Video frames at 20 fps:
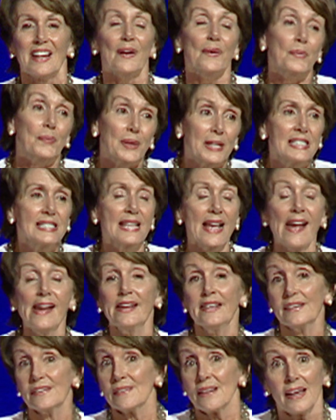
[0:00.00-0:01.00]
We say
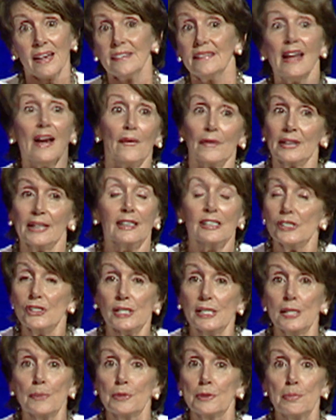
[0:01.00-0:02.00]
it, and now it just
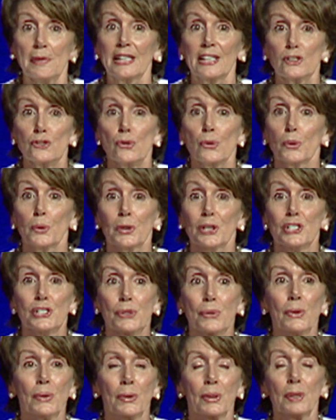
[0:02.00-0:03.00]
keeps being truer and
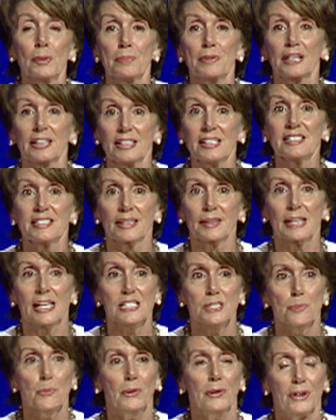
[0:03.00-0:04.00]
truer because it
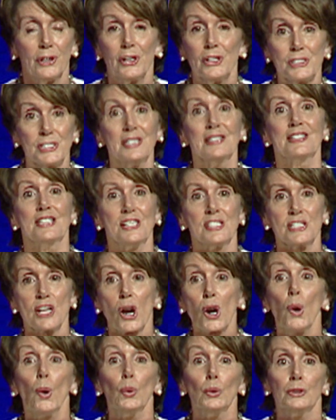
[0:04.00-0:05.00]
gets more urgent since
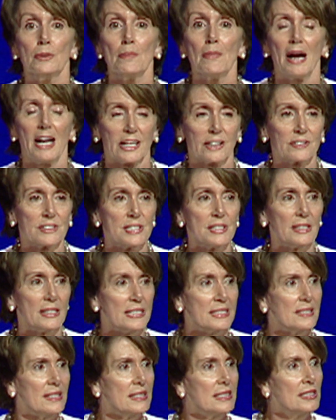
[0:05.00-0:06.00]
our whole democracy
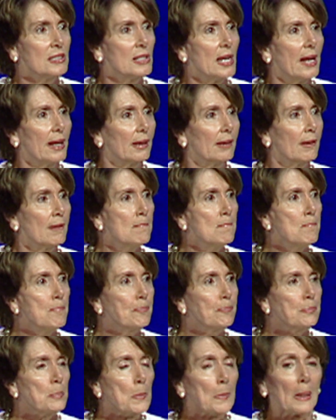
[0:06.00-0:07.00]
is at stake.
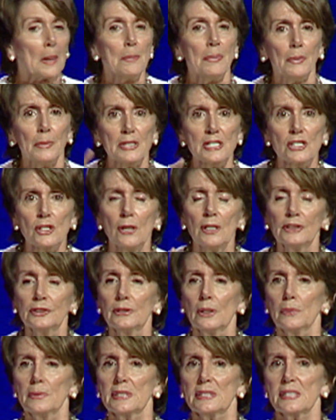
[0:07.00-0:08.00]
But what is
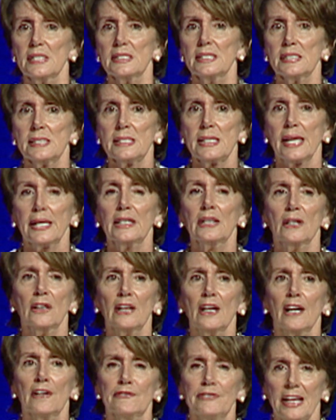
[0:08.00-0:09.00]
also at stake are
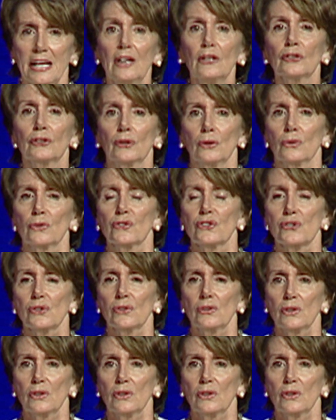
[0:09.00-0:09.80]
our values.